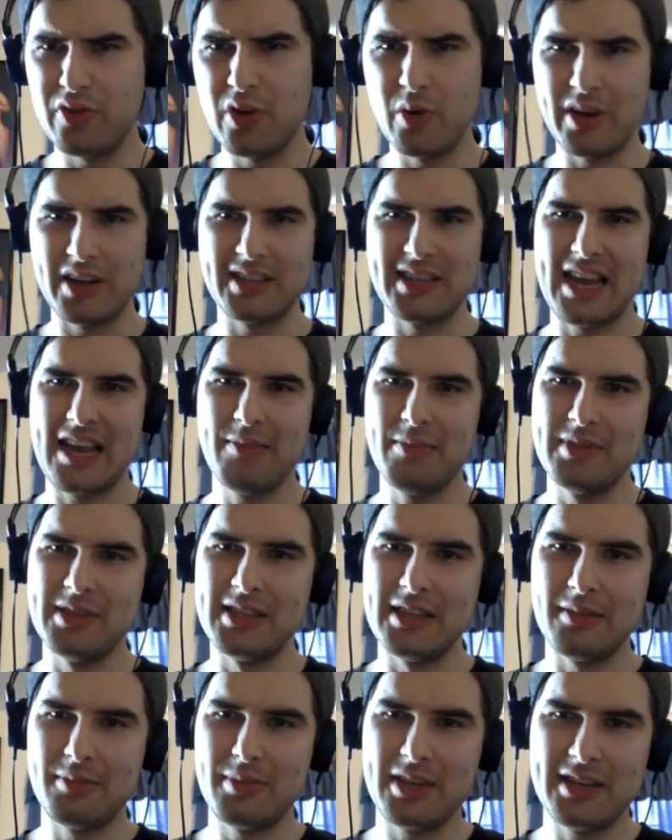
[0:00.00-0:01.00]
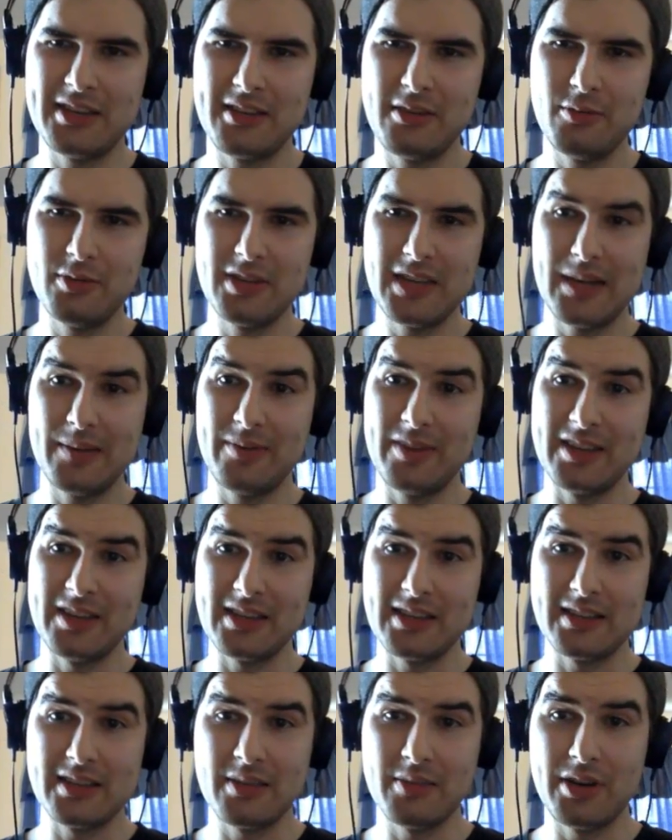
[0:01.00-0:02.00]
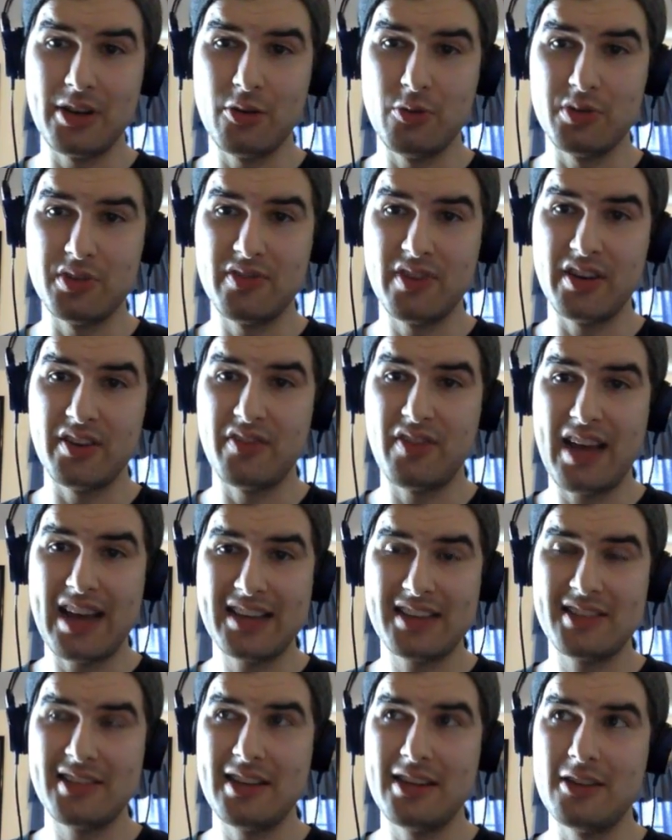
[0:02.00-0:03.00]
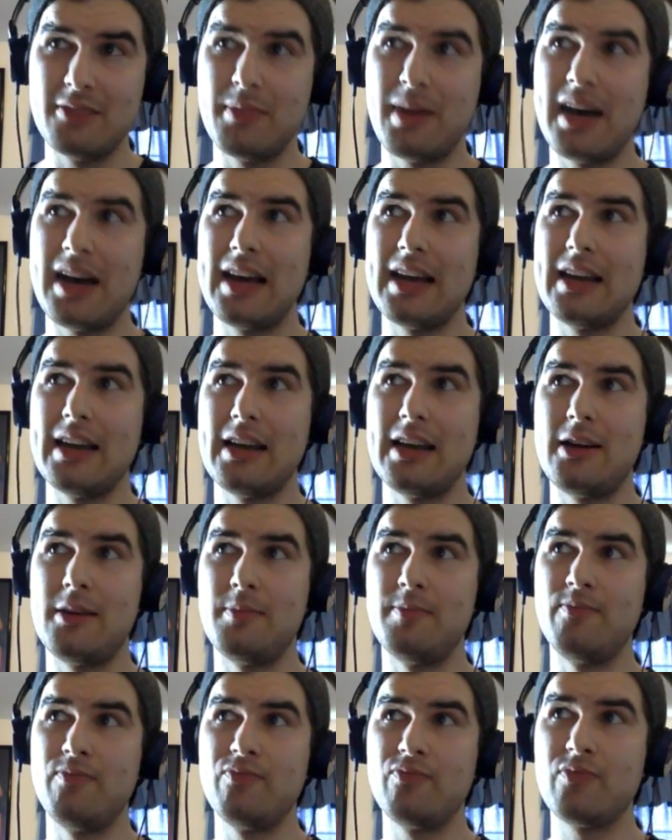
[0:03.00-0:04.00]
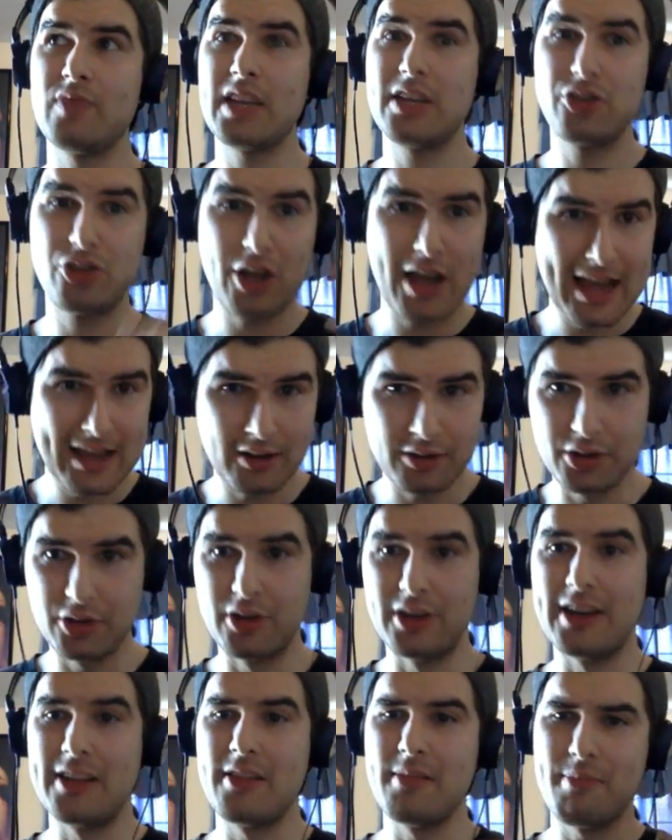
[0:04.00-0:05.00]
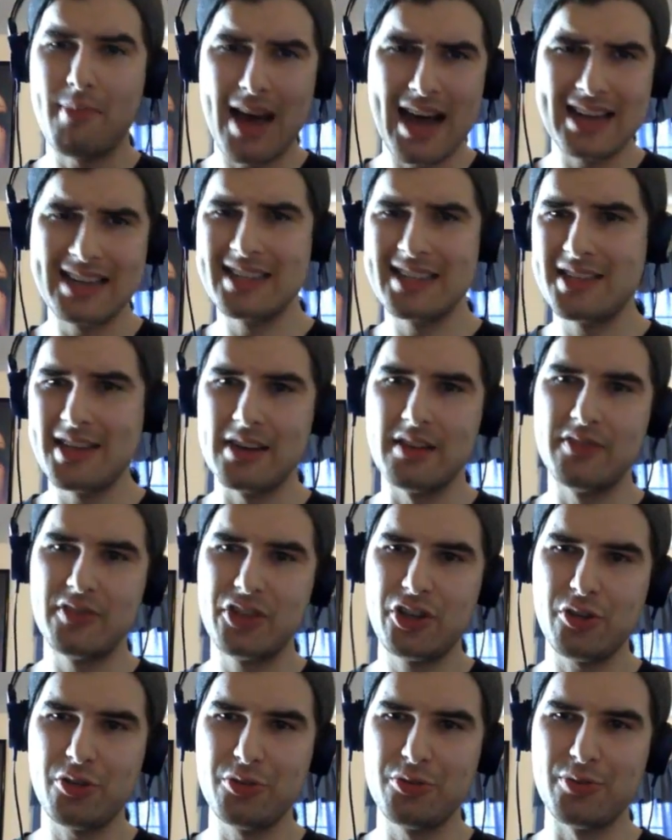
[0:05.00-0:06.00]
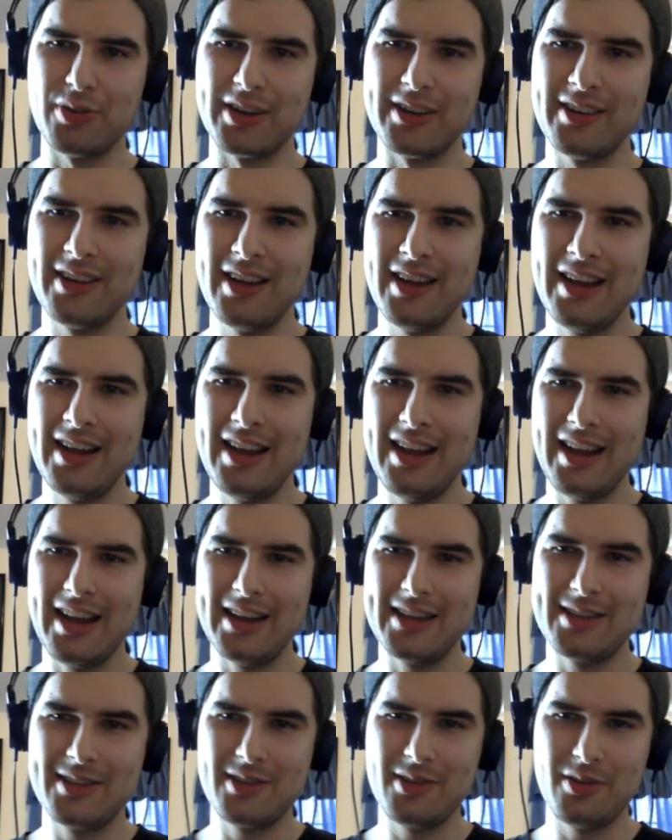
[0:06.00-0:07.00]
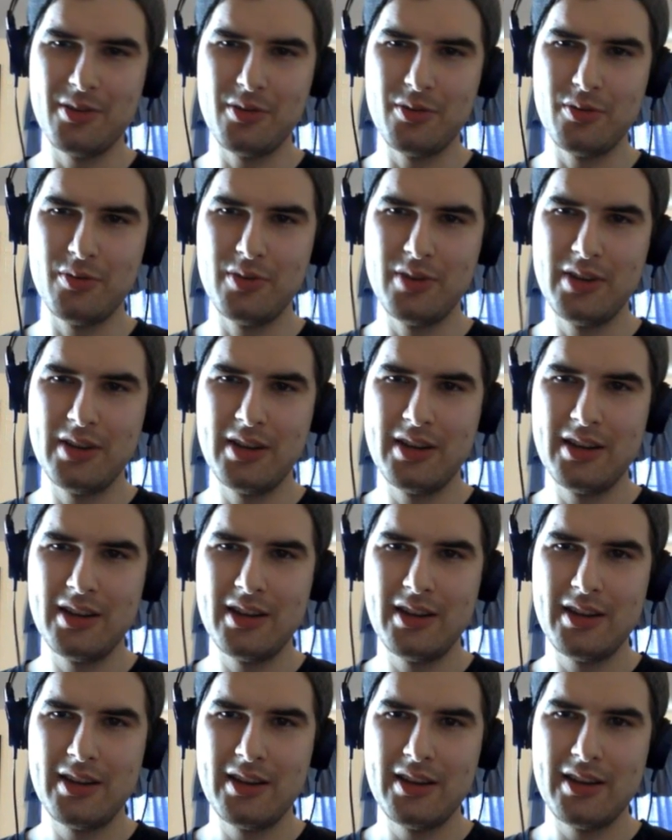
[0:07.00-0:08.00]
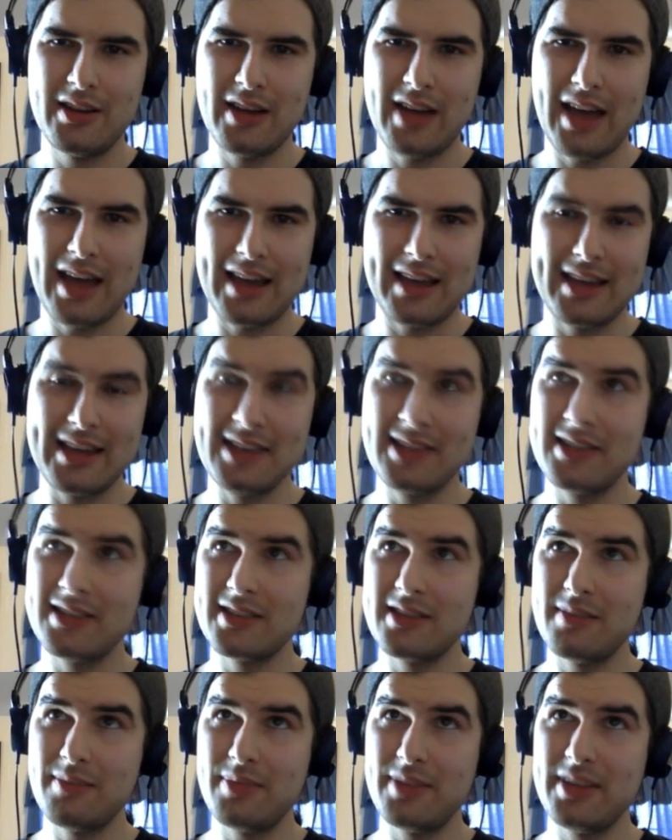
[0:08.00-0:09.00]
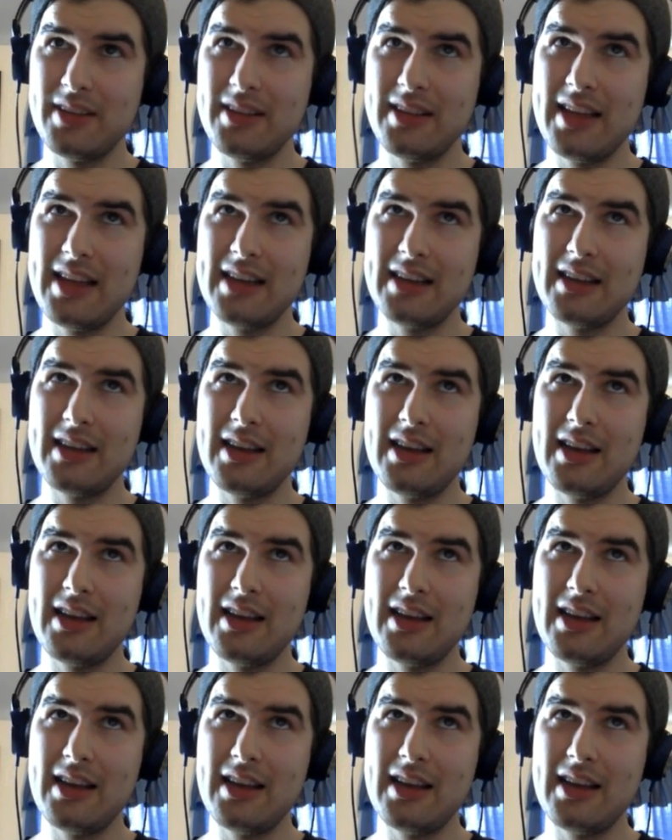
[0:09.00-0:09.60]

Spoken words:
examines it, because he was obviously somebody who was very fascinated by childhood and the mindset of children. And so I guess it's something that